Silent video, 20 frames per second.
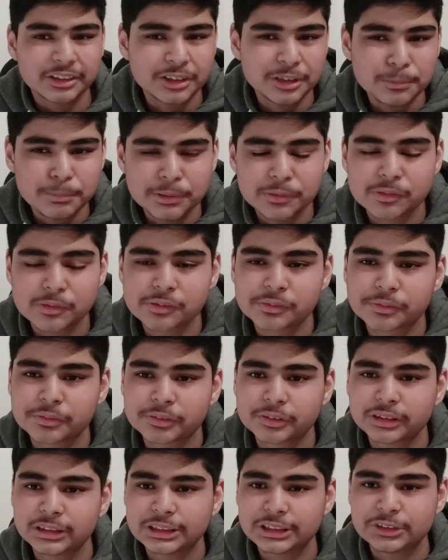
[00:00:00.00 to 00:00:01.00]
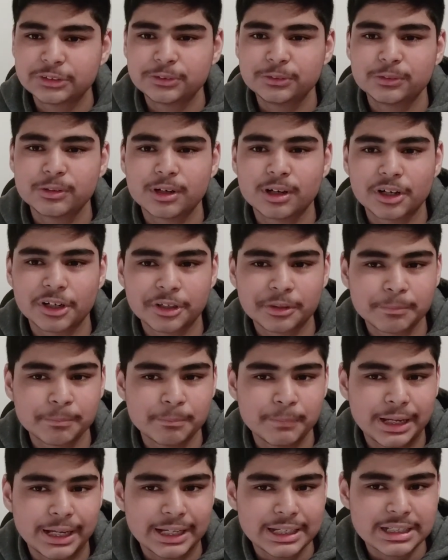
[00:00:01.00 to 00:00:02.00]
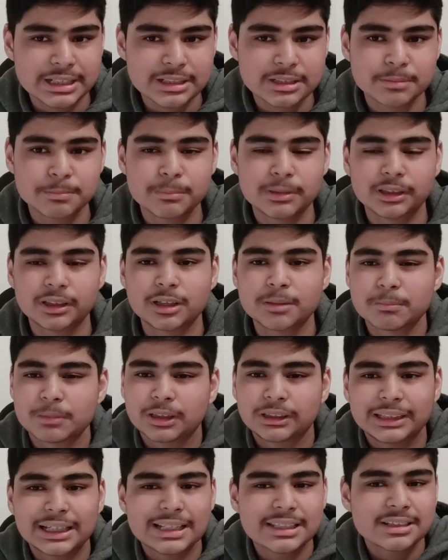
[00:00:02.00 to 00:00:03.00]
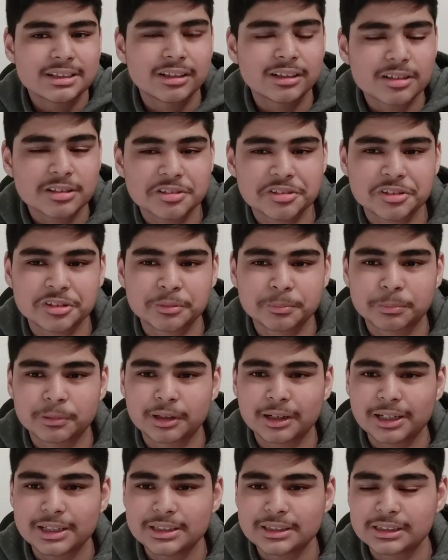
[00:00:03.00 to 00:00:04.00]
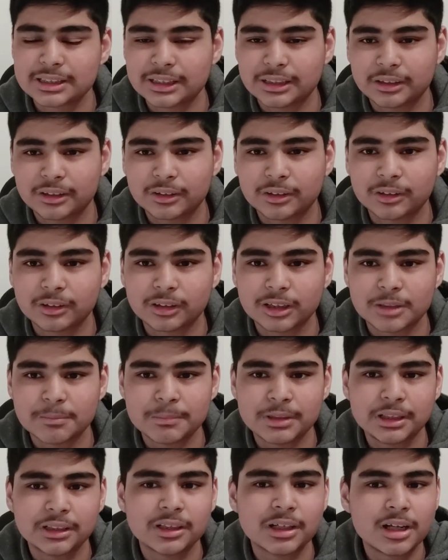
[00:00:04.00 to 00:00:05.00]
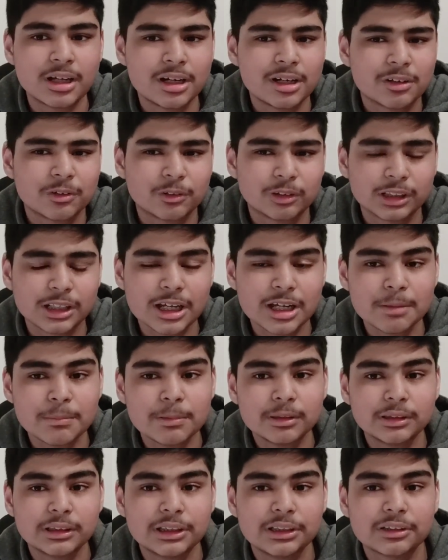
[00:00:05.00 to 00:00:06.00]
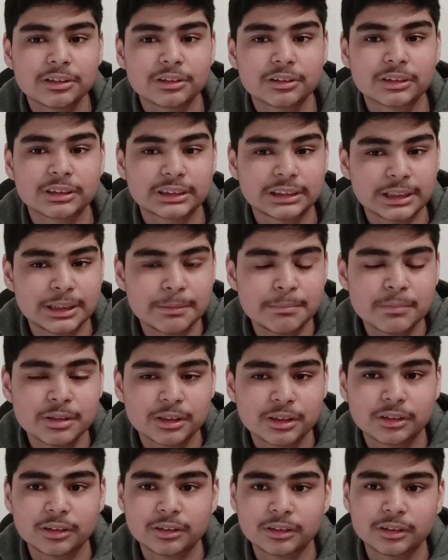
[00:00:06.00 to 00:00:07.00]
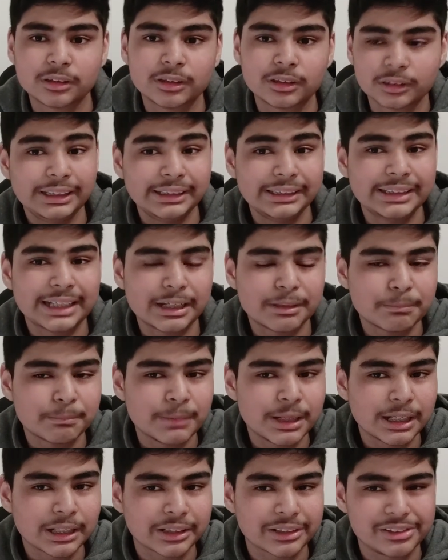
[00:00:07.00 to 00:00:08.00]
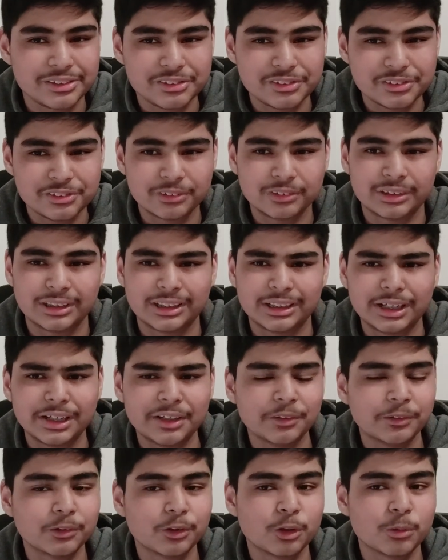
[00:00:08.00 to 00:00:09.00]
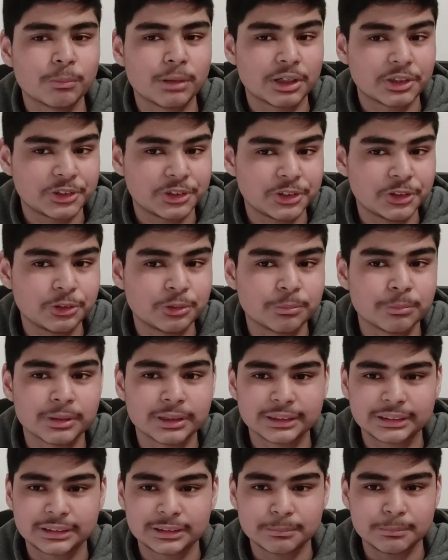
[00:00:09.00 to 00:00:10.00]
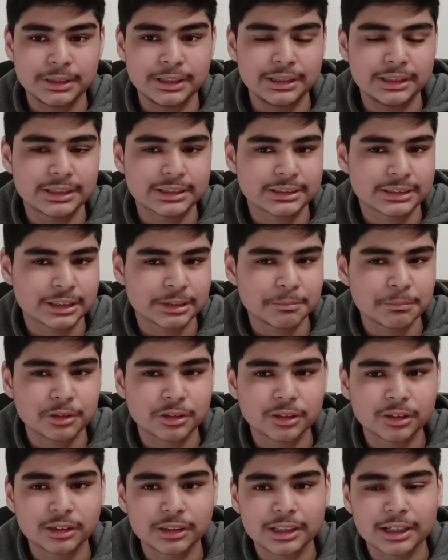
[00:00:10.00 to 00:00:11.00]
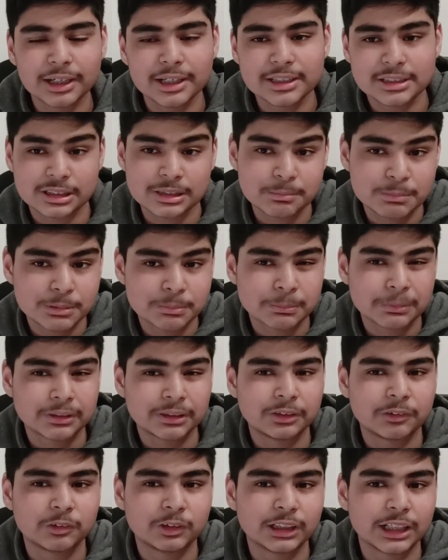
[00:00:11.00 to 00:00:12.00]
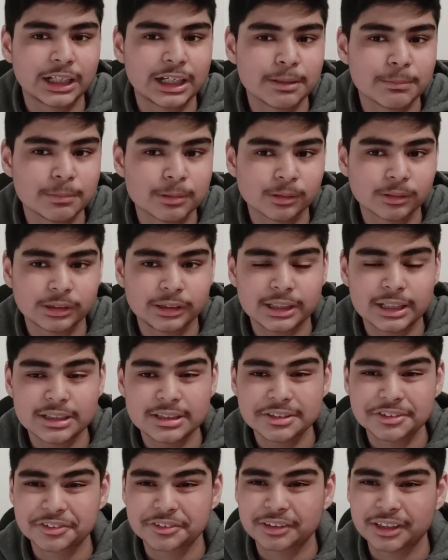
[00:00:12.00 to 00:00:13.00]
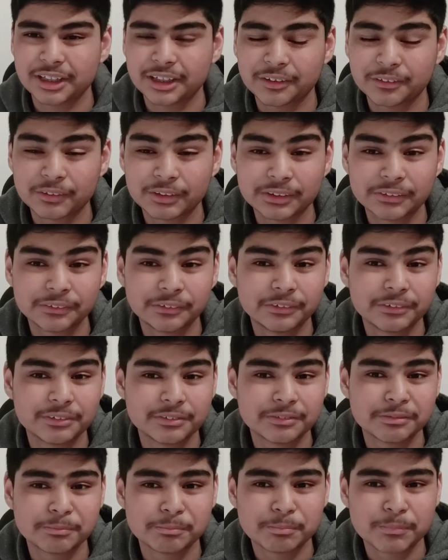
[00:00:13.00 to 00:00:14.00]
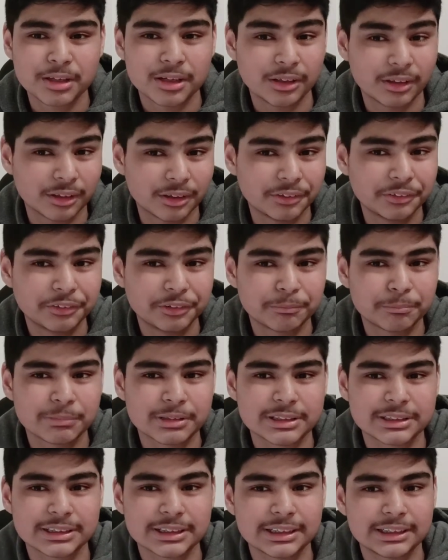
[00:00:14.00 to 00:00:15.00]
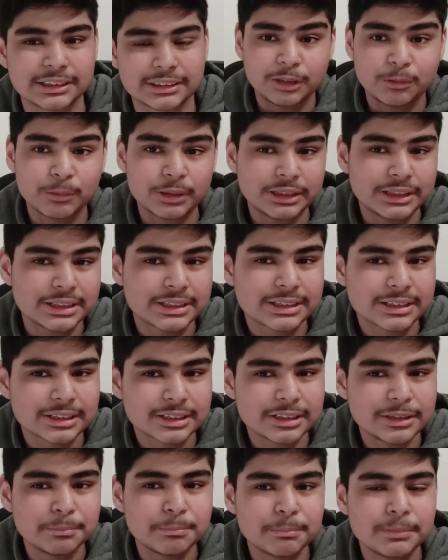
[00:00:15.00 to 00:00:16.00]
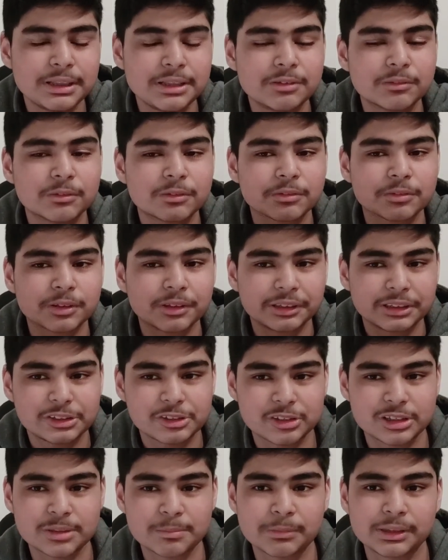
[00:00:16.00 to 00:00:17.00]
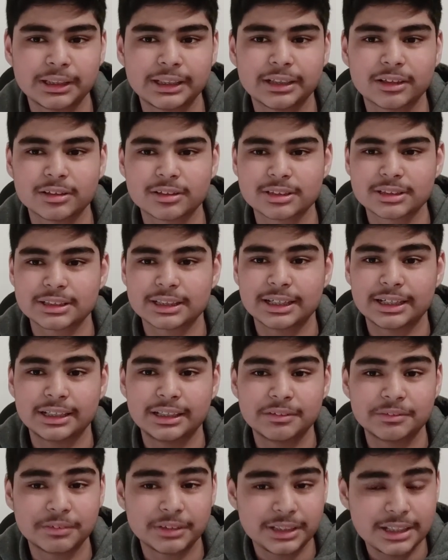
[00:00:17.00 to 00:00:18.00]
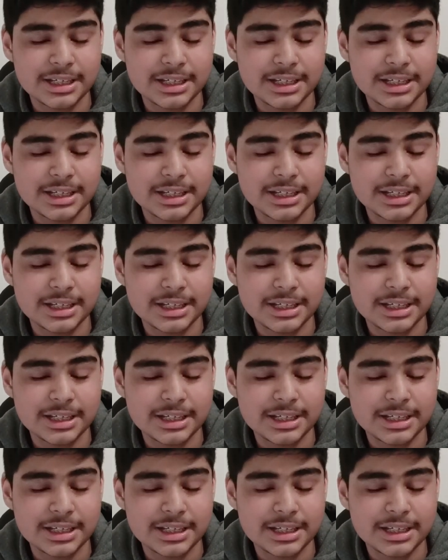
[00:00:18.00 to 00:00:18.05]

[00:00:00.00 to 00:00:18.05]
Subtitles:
could be referring to our Macs, but come on, that's not a surprise at all. I mean, reliable leaker Tim Cook leaked that back in June, and I don't know about you, but to me, this Tim Cook guy seems pretty reliable. He has a track record of 100%. Anyway, this could be referring to something else, and if it